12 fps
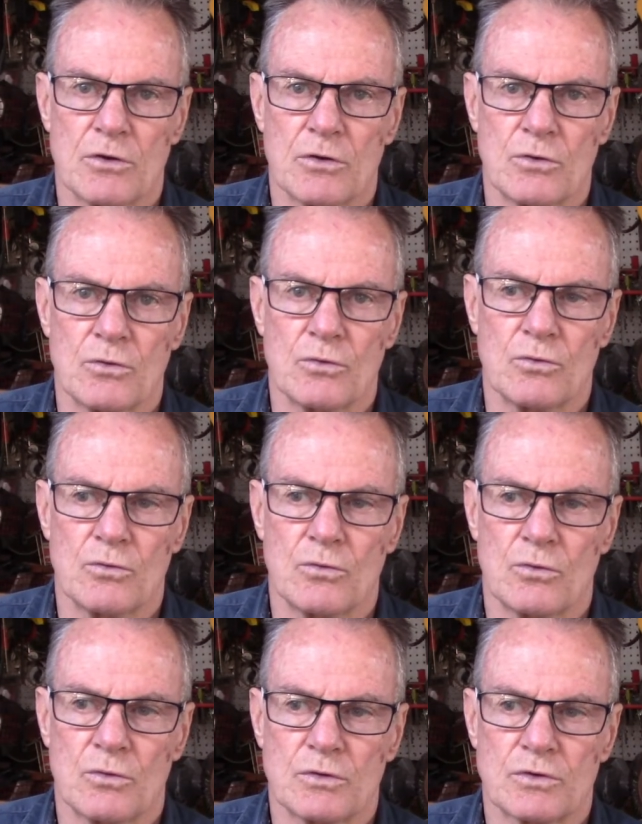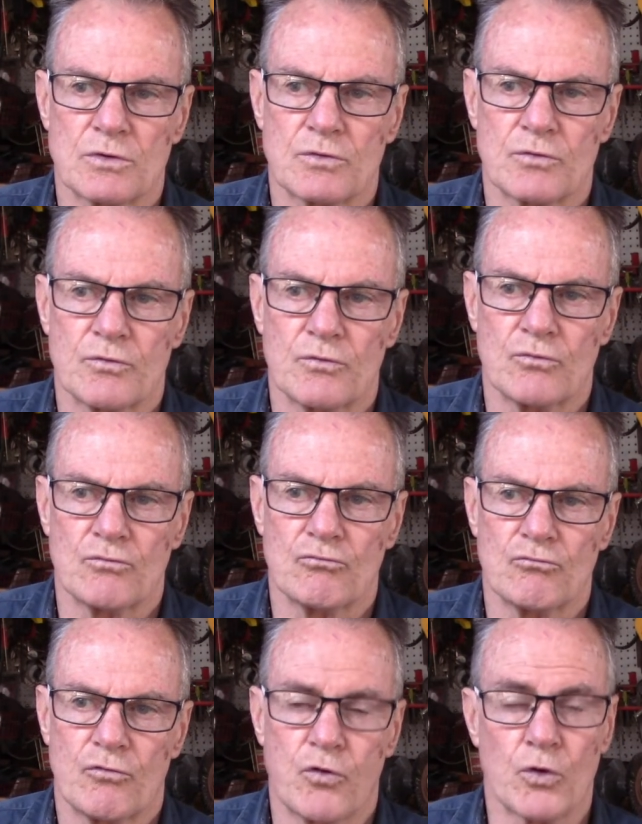whose
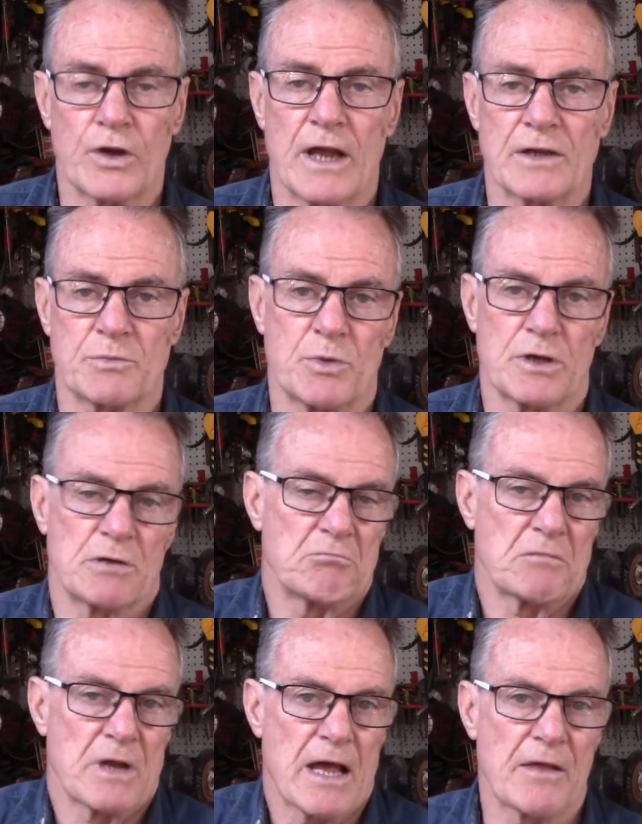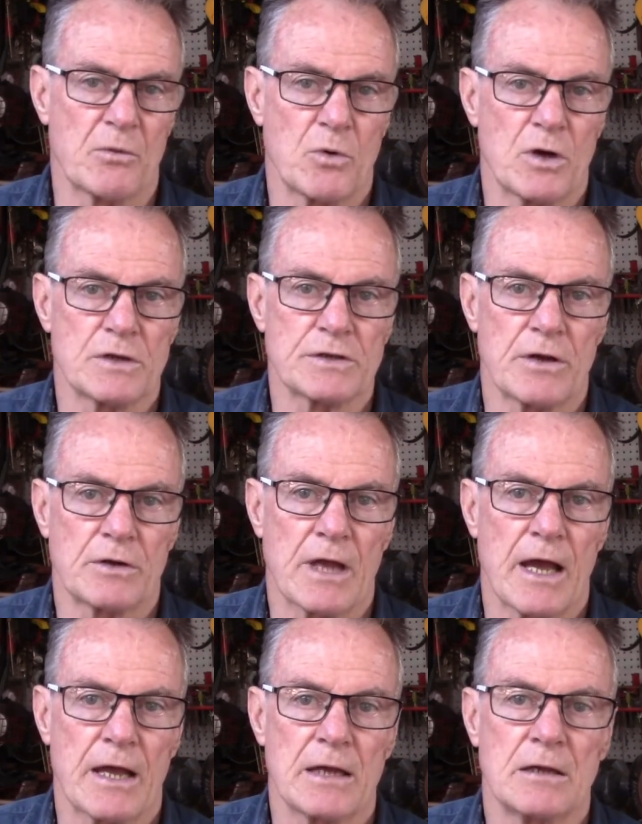foot has been otherwise
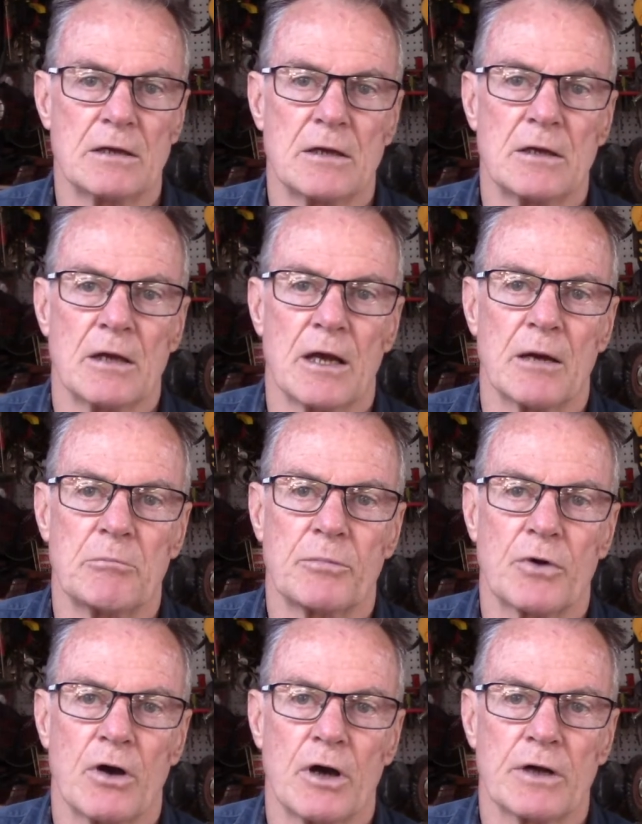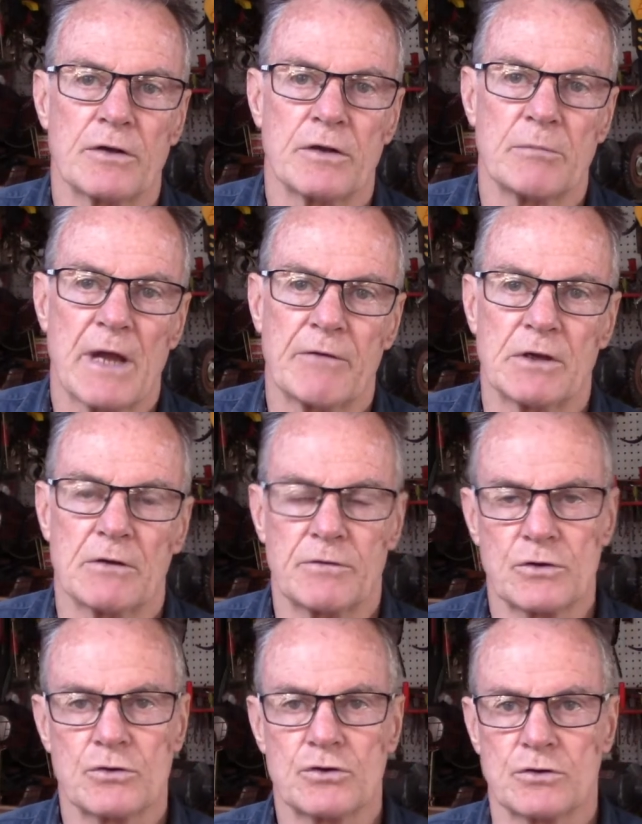okay prior to them having a
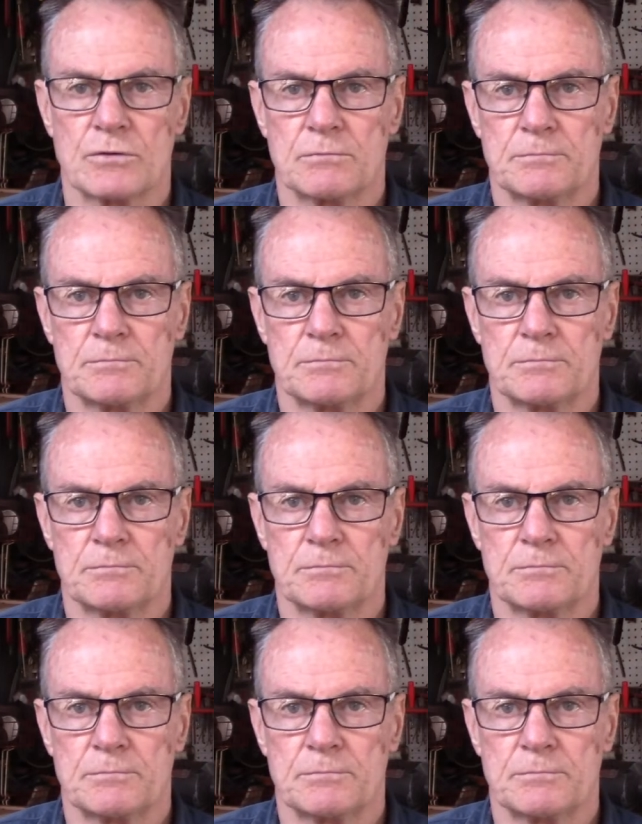fusion.